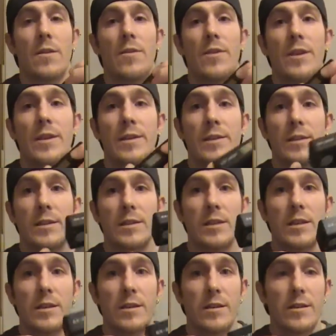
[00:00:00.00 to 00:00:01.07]

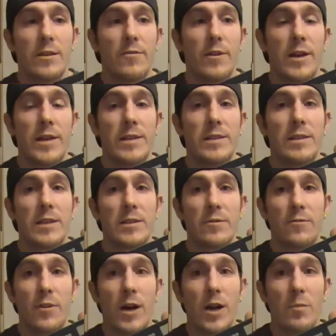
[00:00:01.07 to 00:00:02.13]
This device
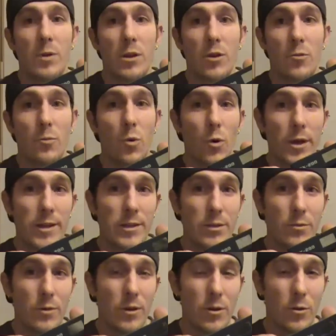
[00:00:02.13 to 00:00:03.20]
doesn't fire below
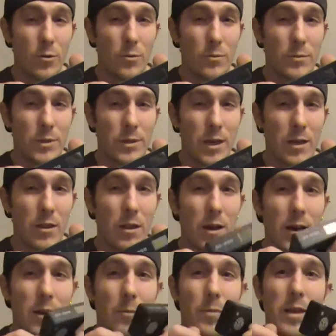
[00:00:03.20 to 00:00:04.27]
0.2 ohms. A
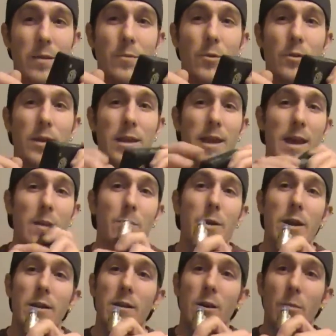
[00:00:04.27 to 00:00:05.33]
lot of people get
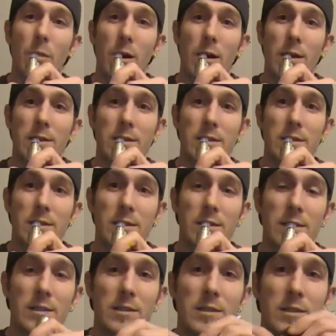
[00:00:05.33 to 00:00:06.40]
parallel boxes
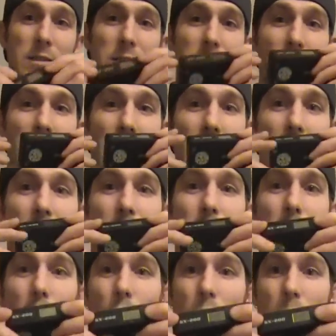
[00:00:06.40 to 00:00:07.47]
to have
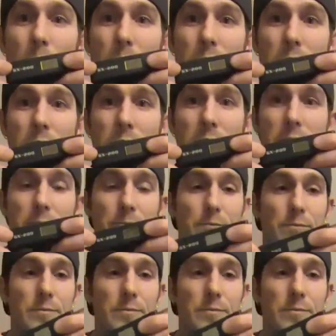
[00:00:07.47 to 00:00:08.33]
lower builds,